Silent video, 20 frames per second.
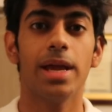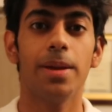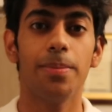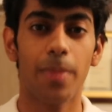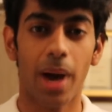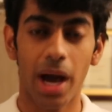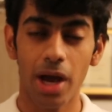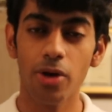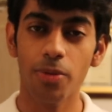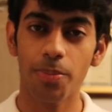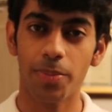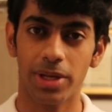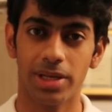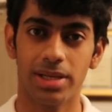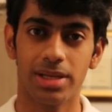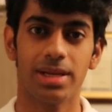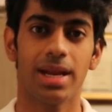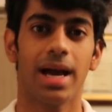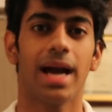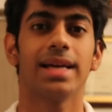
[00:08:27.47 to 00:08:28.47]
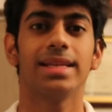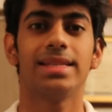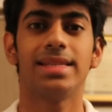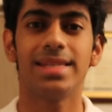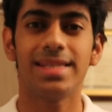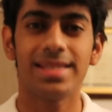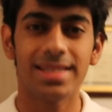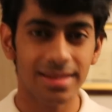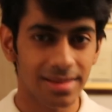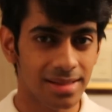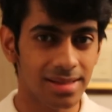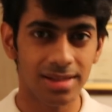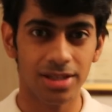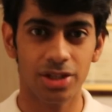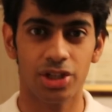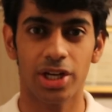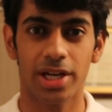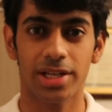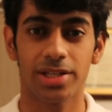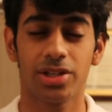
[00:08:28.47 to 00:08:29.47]
In my opinion, I still
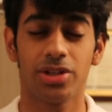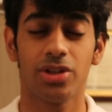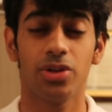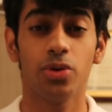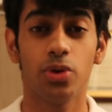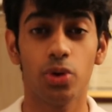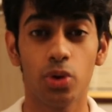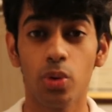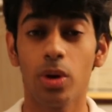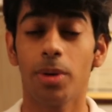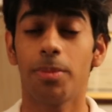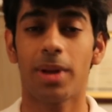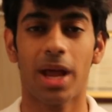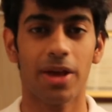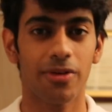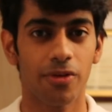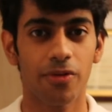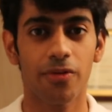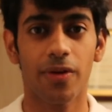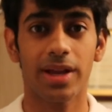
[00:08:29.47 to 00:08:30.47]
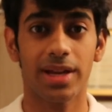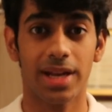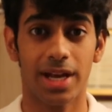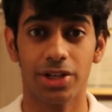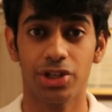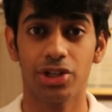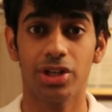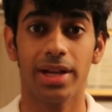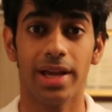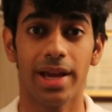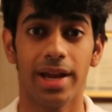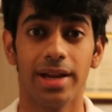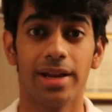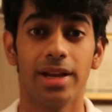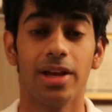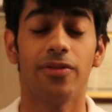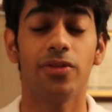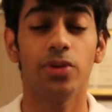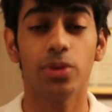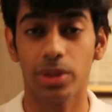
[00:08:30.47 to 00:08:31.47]
suggest you do apply for financial
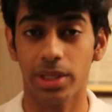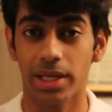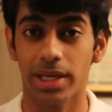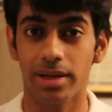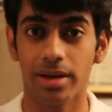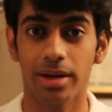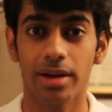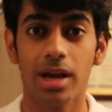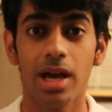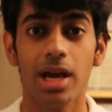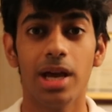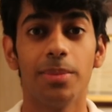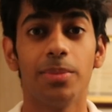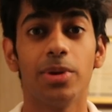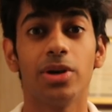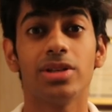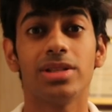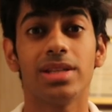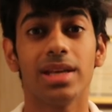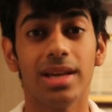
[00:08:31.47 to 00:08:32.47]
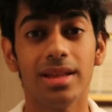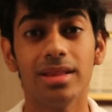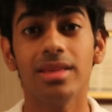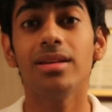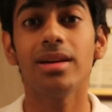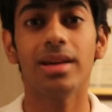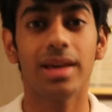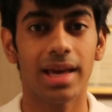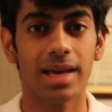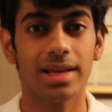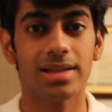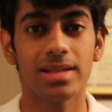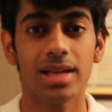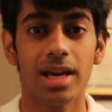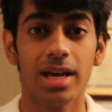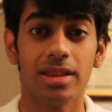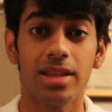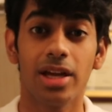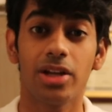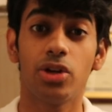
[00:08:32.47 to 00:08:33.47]
aid if you need it, because in the
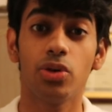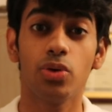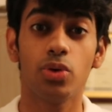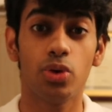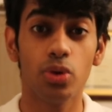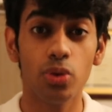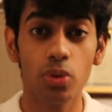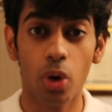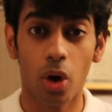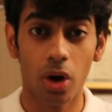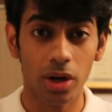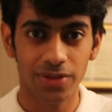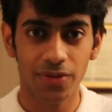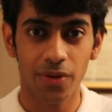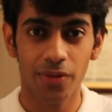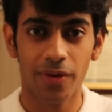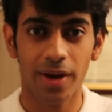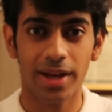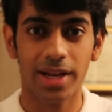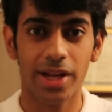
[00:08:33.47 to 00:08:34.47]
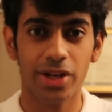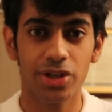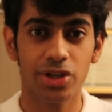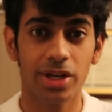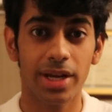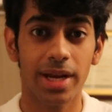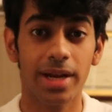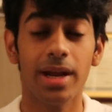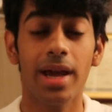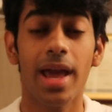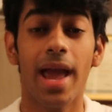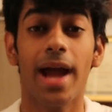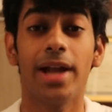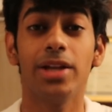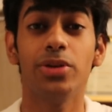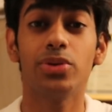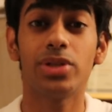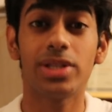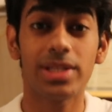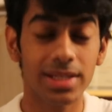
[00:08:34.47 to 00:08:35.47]
instance that you do not ask for financial aid
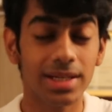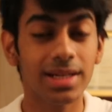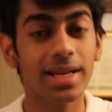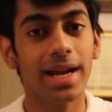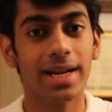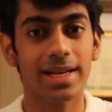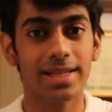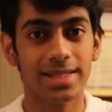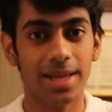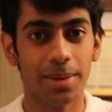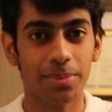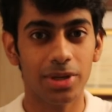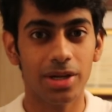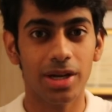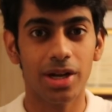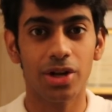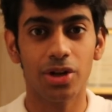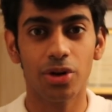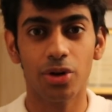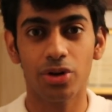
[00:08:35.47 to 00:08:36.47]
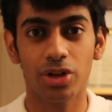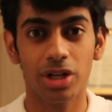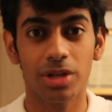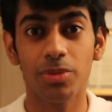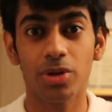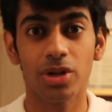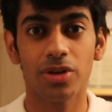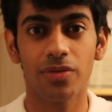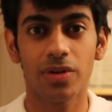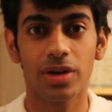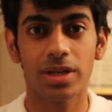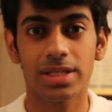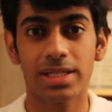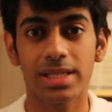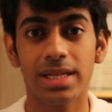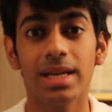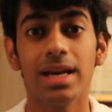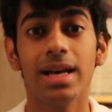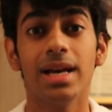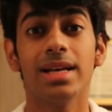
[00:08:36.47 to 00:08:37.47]
and you still get accepted into your dream
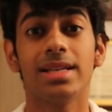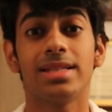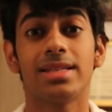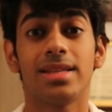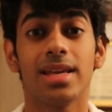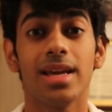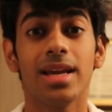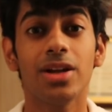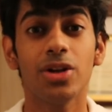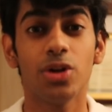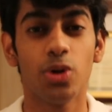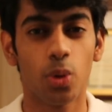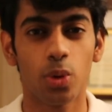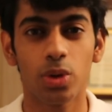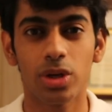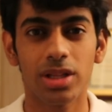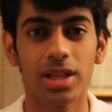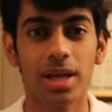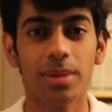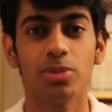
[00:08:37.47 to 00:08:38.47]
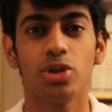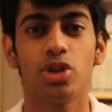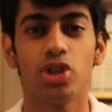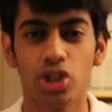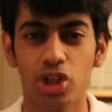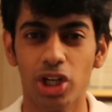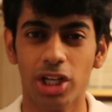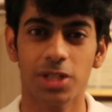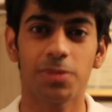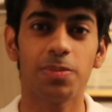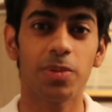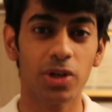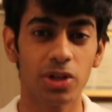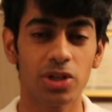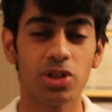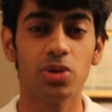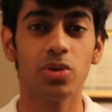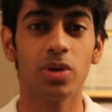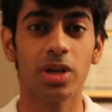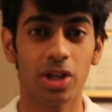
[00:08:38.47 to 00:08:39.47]
university, saying no to them just
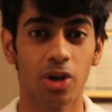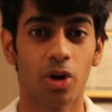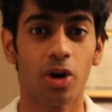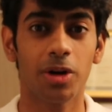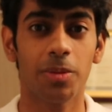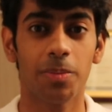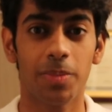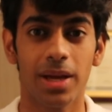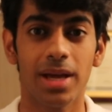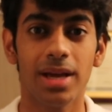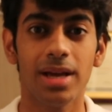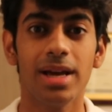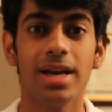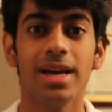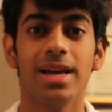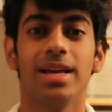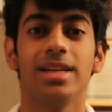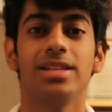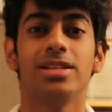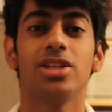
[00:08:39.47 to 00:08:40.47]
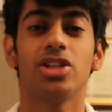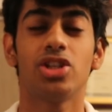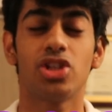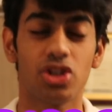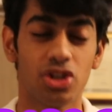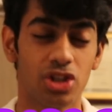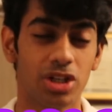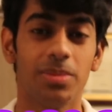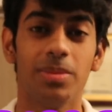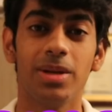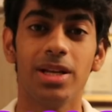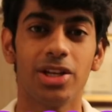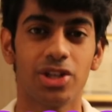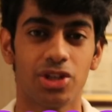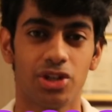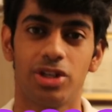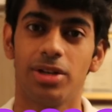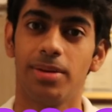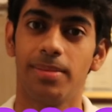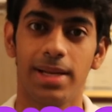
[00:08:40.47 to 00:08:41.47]
because you cannot pay is extremely,
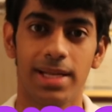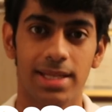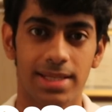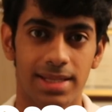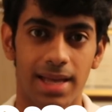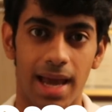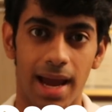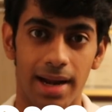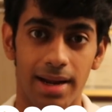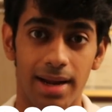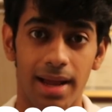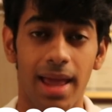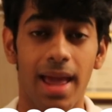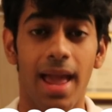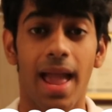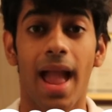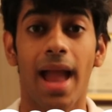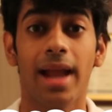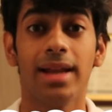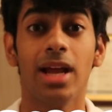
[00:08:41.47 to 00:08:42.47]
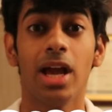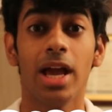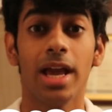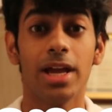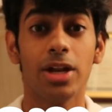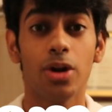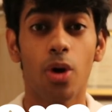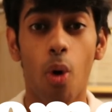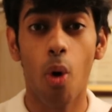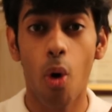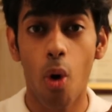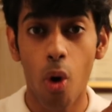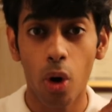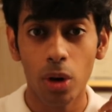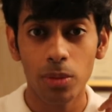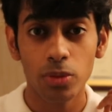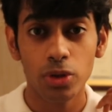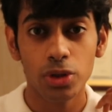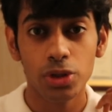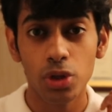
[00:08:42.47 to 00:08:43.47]
extremely sad. And in
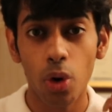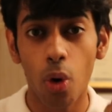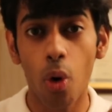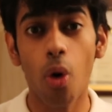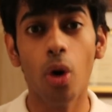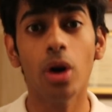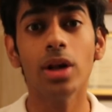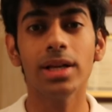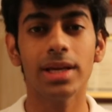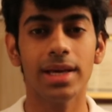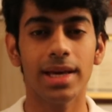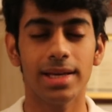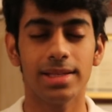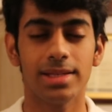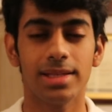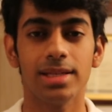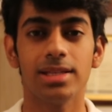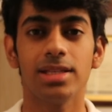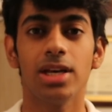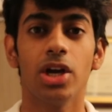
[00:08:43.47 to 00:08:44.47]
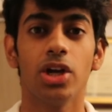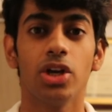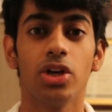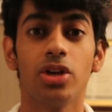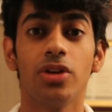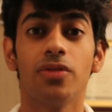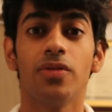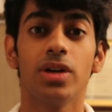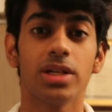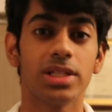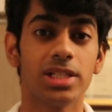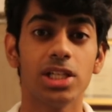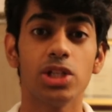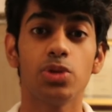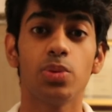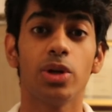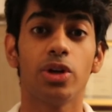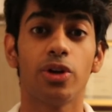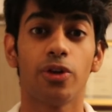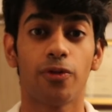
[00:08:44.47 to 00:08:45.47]
almost all cases,
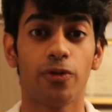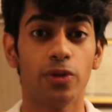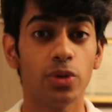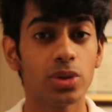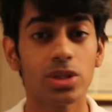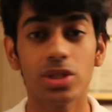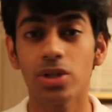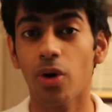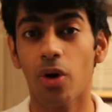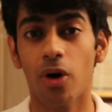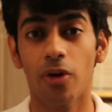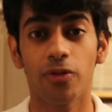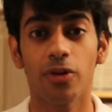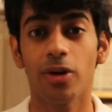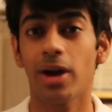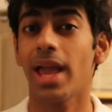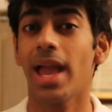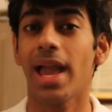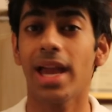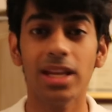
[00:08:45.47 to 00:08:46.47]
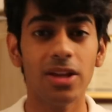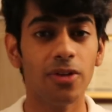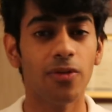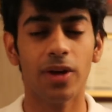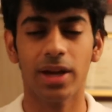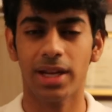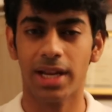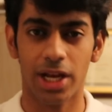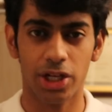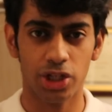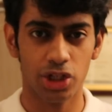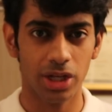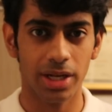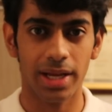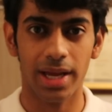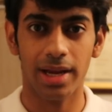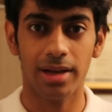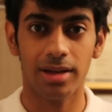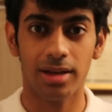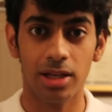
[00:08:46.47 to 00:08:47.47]
universities will refuse to offer any financial
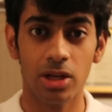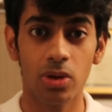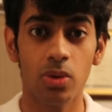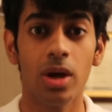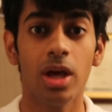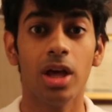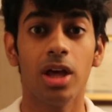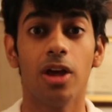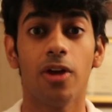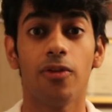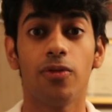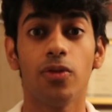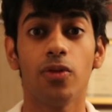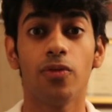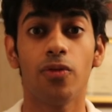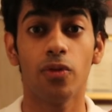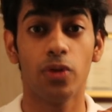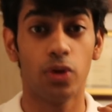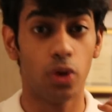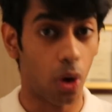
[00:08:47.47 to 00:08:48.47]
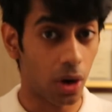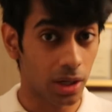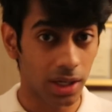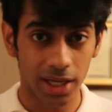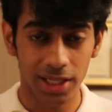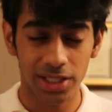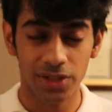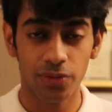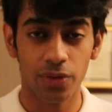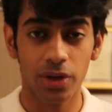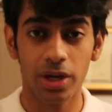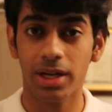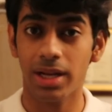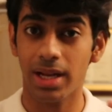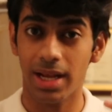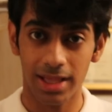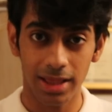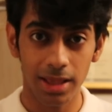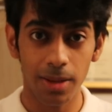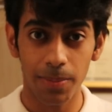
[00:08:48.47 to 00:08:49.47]
aid to you if you've not asked for
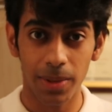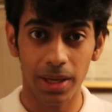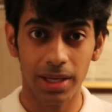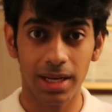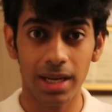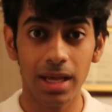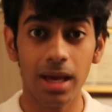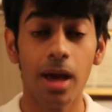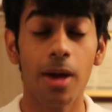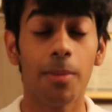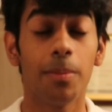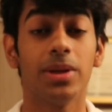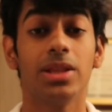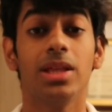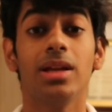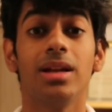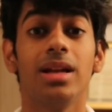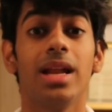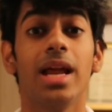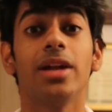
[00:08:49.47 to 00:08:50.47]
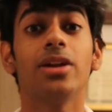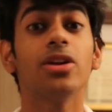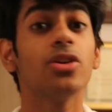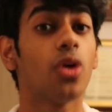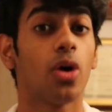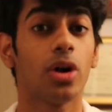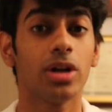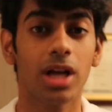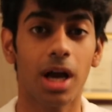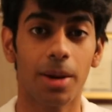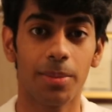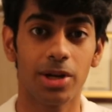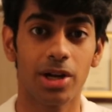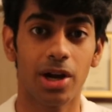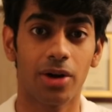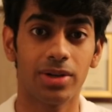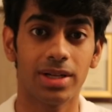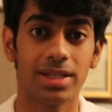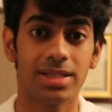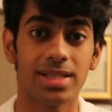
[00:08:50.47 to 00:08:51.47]
it in the beginning, but then later on come
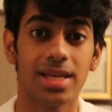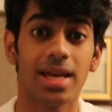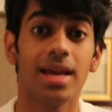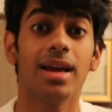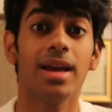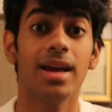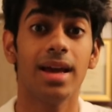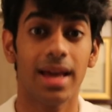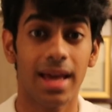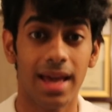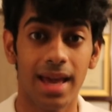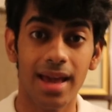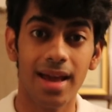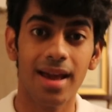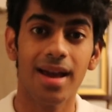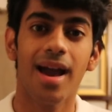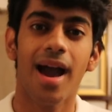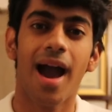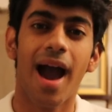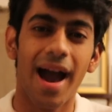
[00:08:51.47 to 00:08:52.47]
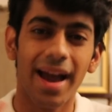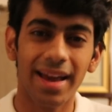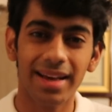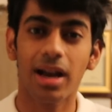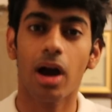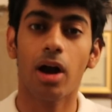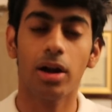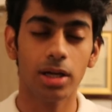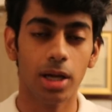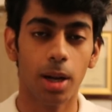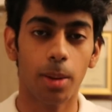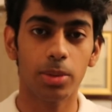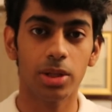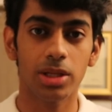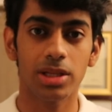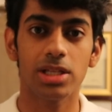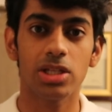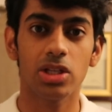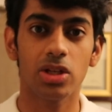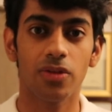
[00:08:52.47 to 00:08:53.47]
around and say, "Hey, I can't come
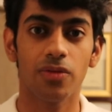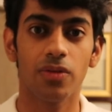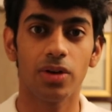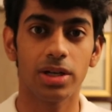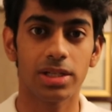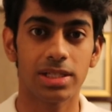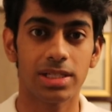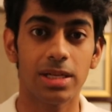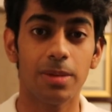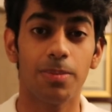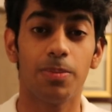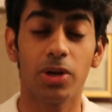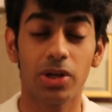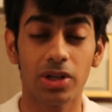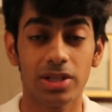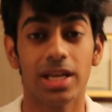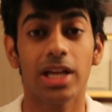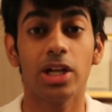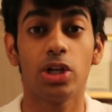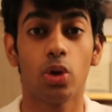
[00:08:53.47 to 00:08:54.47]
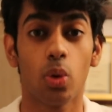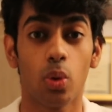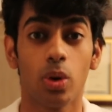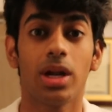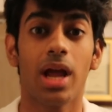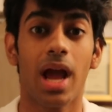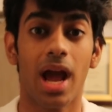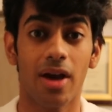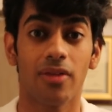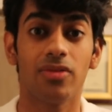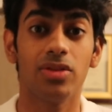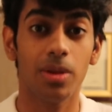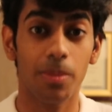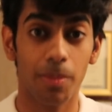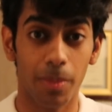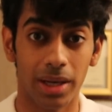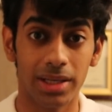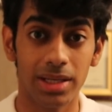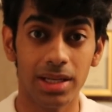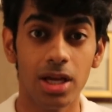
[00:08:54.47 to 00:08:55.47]
to this university because I don't have the
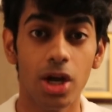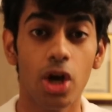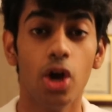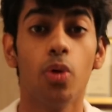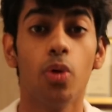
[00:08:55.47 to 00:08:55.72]
money.